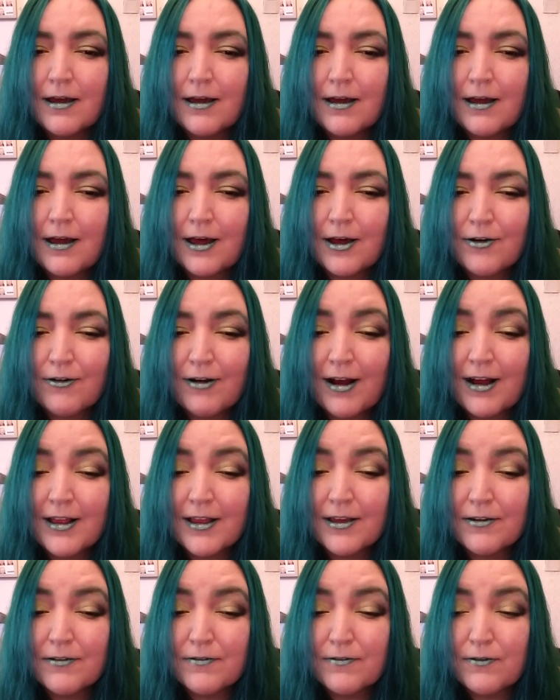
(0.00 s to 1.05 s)
I ran
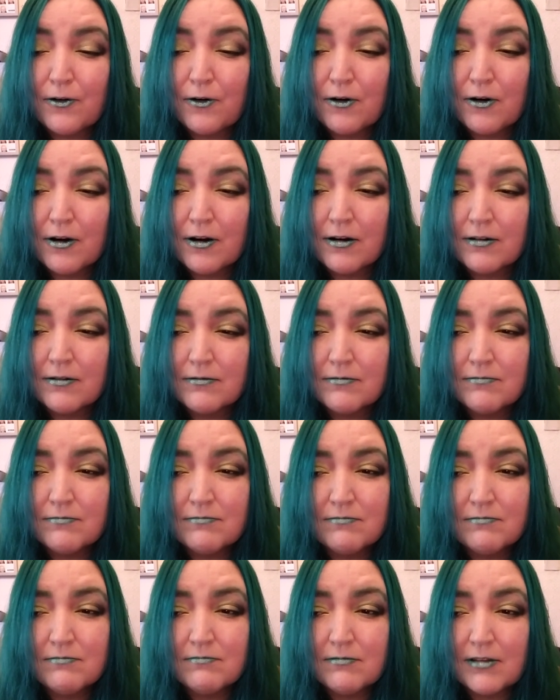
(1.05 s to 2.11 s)
it for
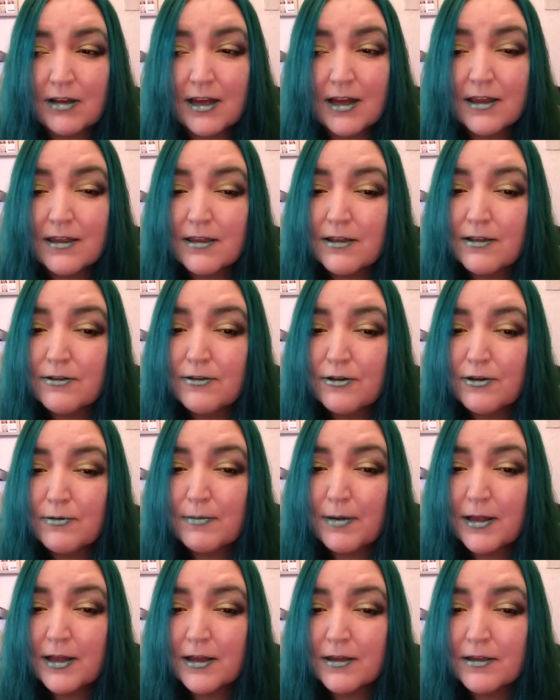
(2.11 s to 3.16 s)
less than 2
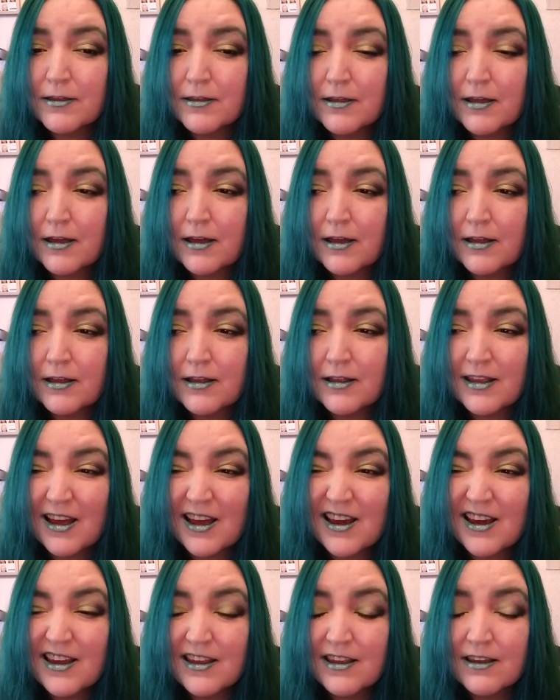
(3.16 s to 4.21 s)
minutes and it
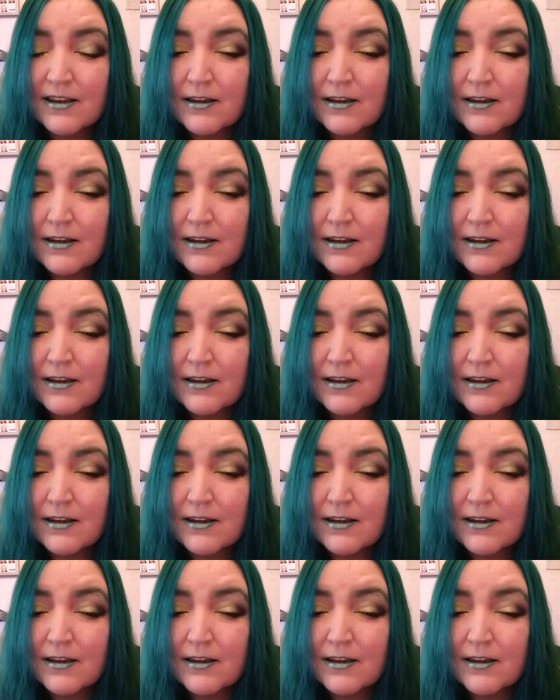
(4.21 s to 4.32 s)
died.